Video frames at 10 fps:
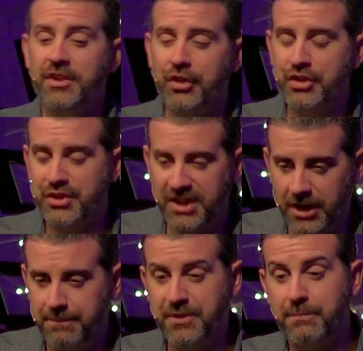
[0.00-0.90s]
you know, you get
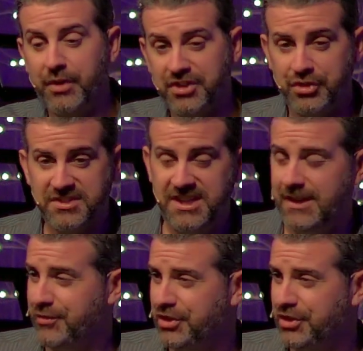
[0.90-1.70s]
up, you brush your teeth,